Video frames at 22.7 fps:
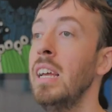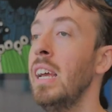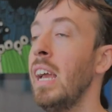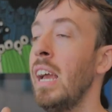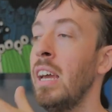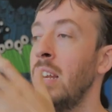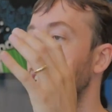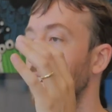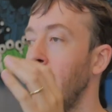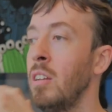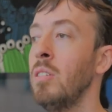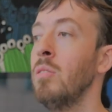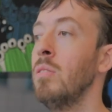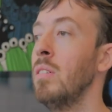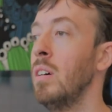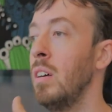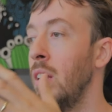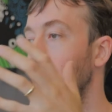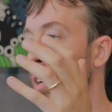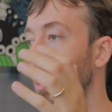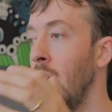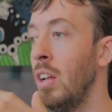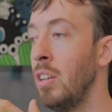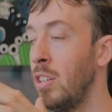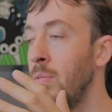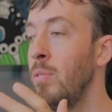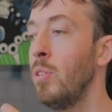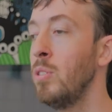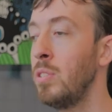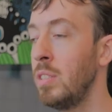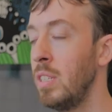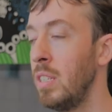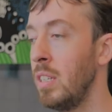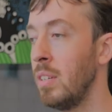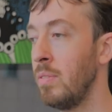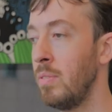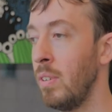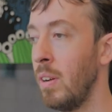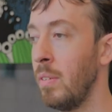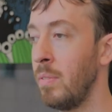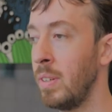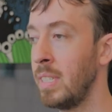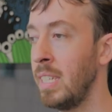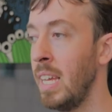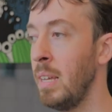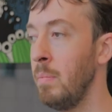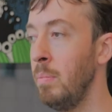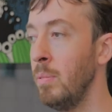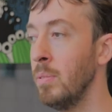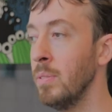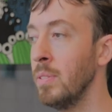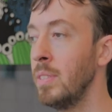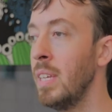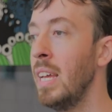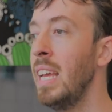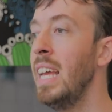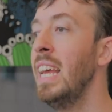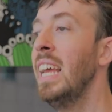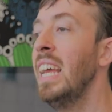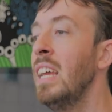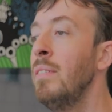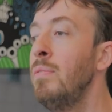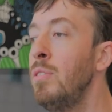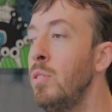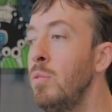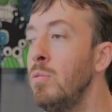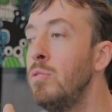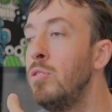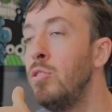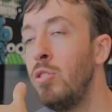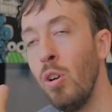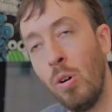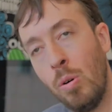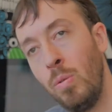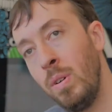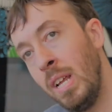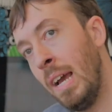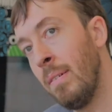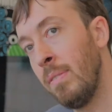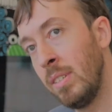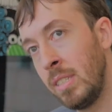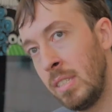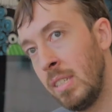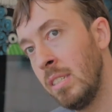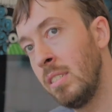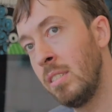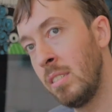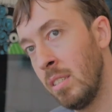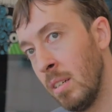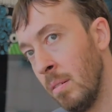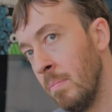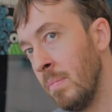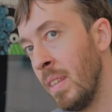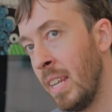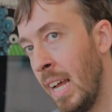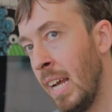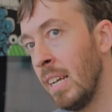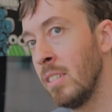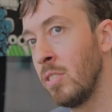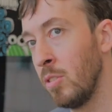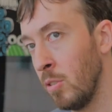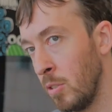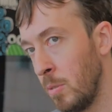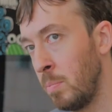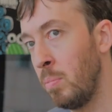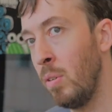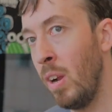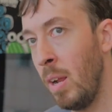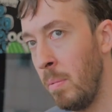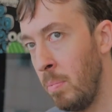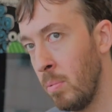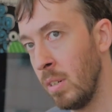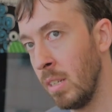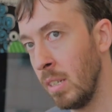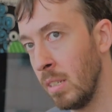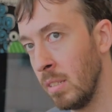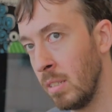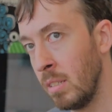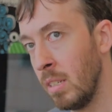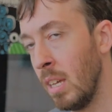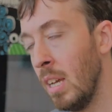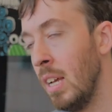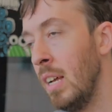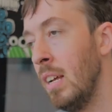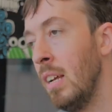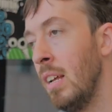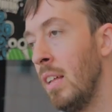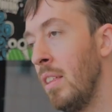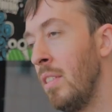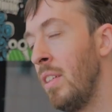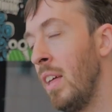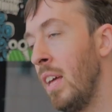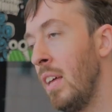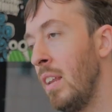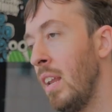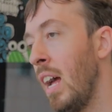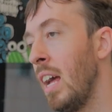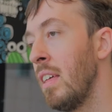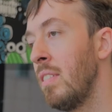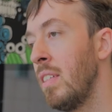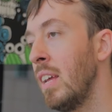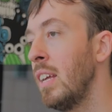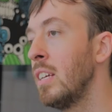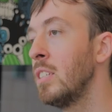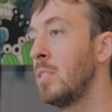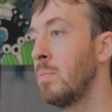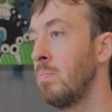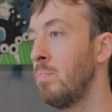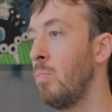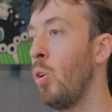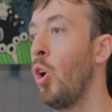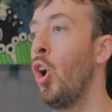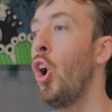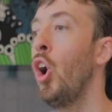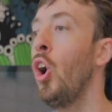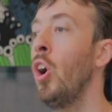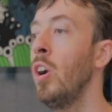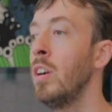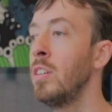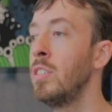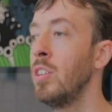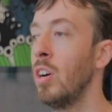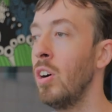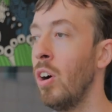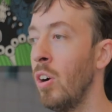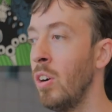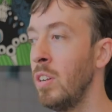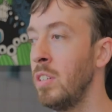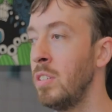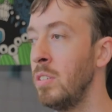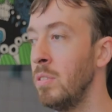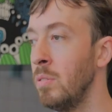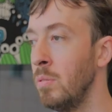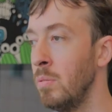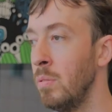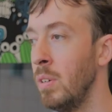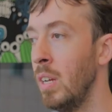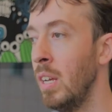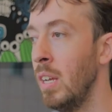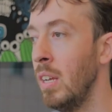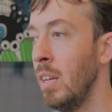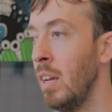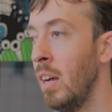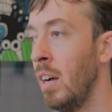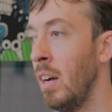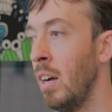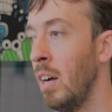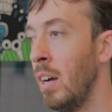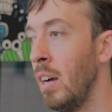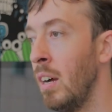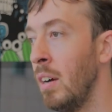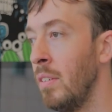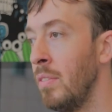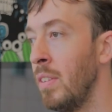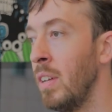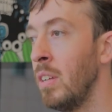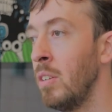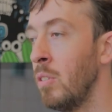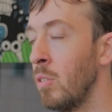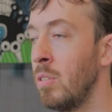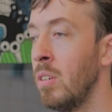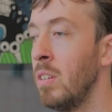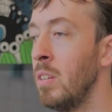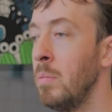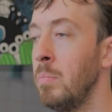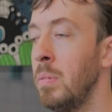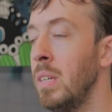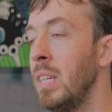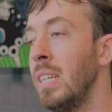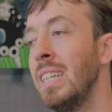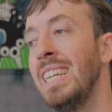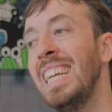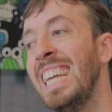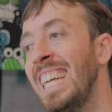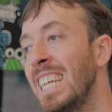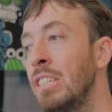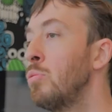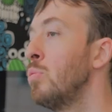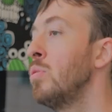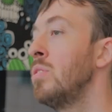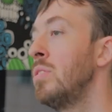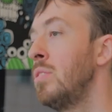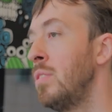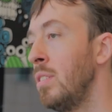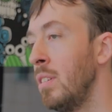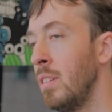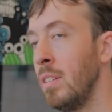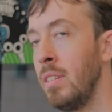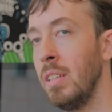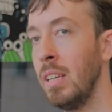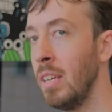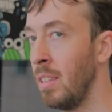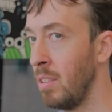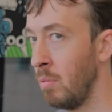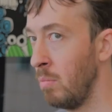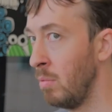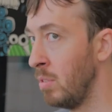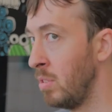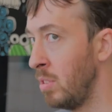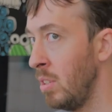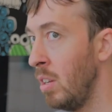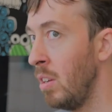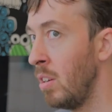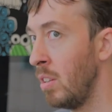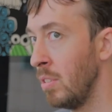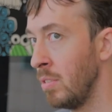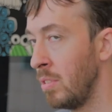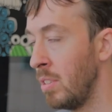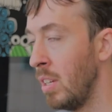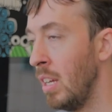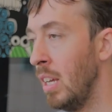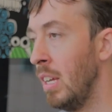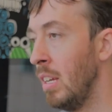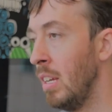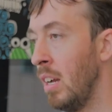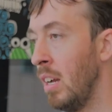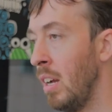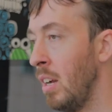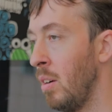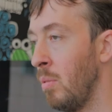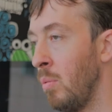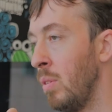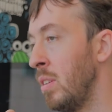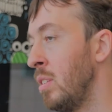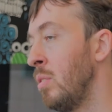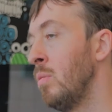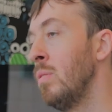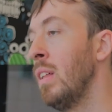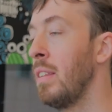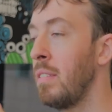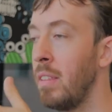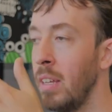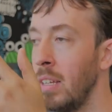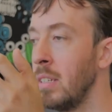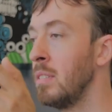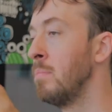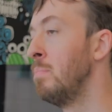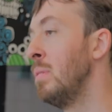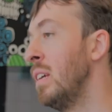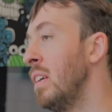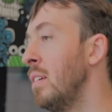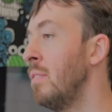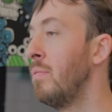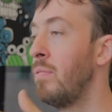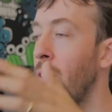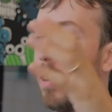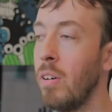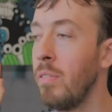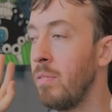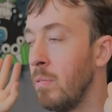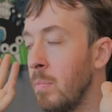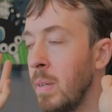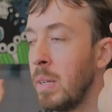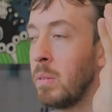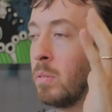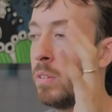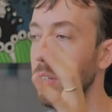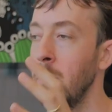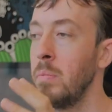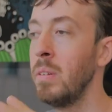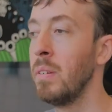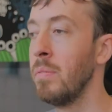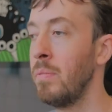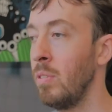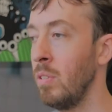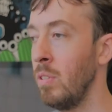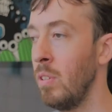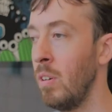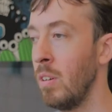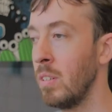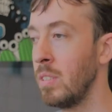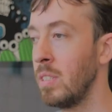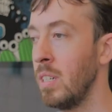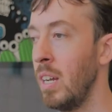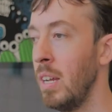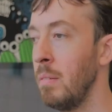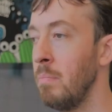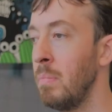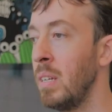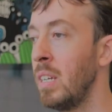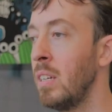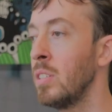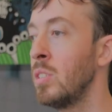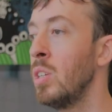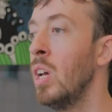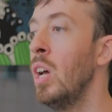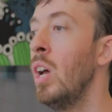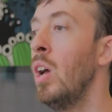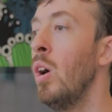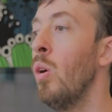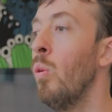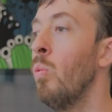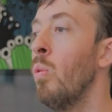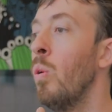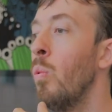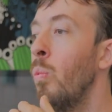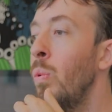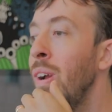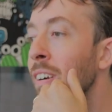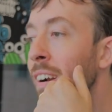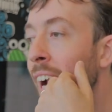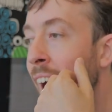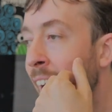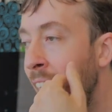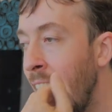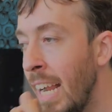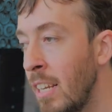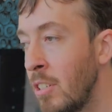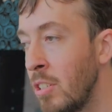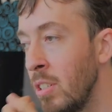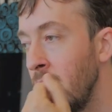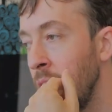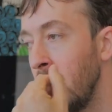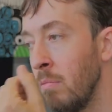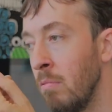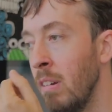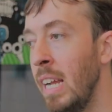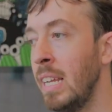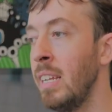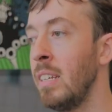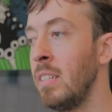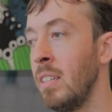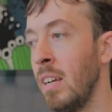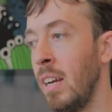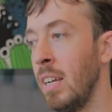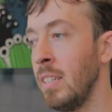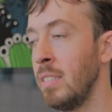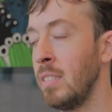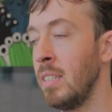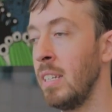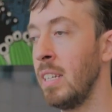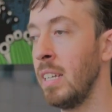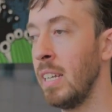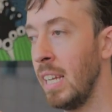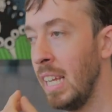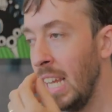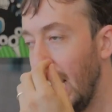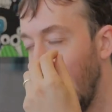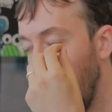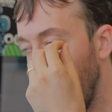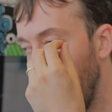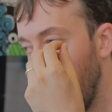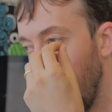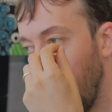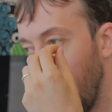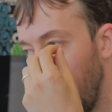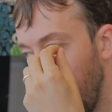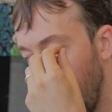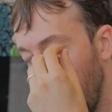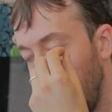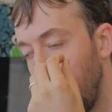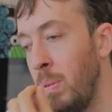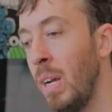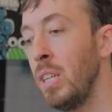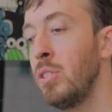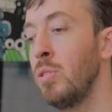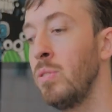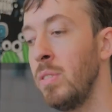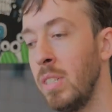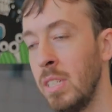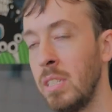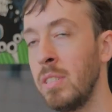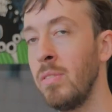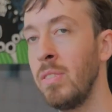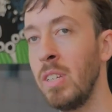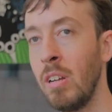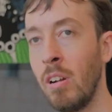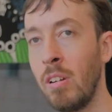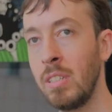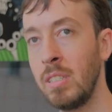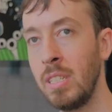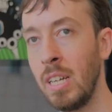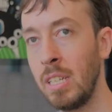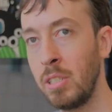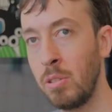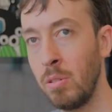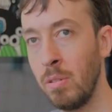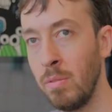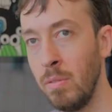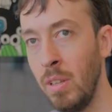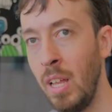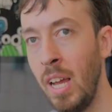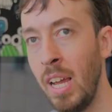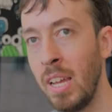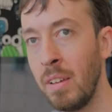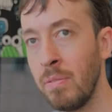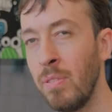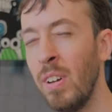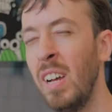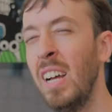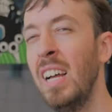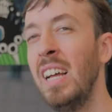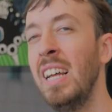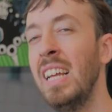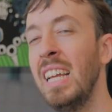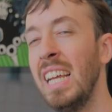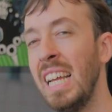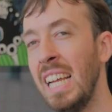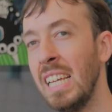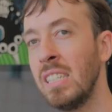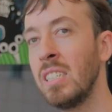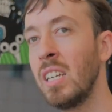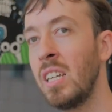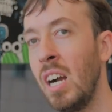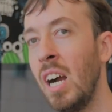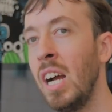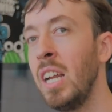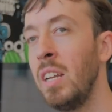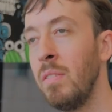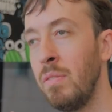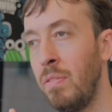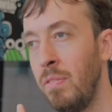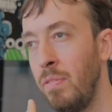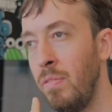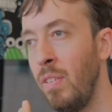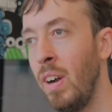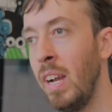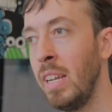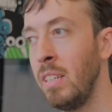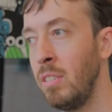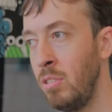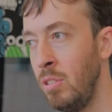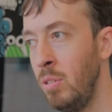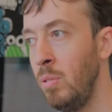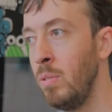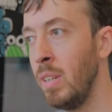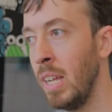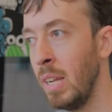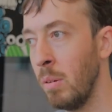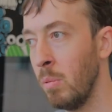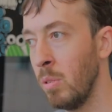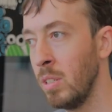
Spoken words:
and you know, a diversity of examples. If you don't have a system that has those properties, then I think it's hard to argue that you're going to be interested in the result when you let things be far from equilibrium for a long time. Because what we're actually recognizing in the specialness of the architecture of life is a kind of fine-tuning.